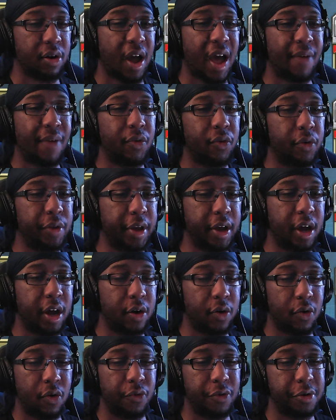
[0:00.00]
I haven't really gone
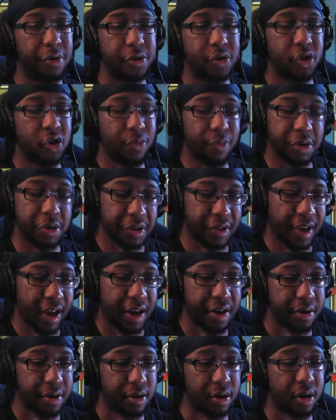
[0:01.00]
over too much of
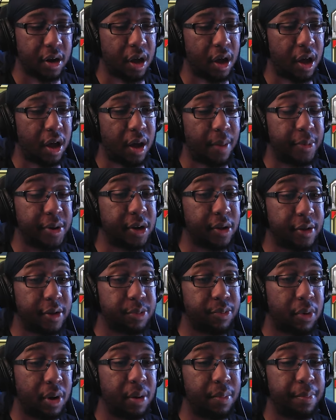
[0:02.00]
that up until this
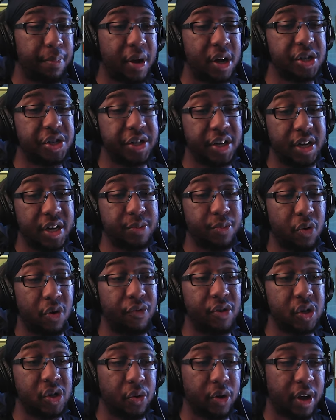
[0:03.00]
point, but she is more of a
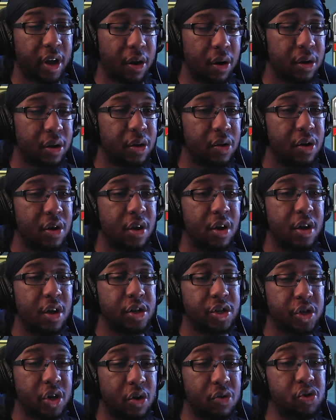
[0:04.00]
zoner character.
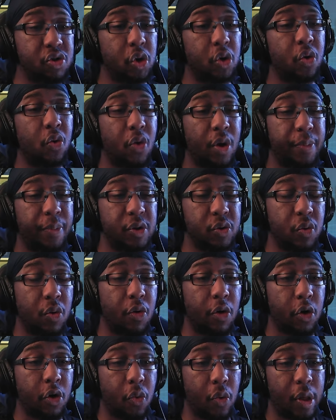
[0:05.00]
So zoner weapons will
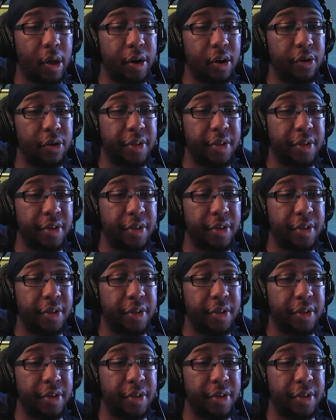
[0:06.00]
work well on her.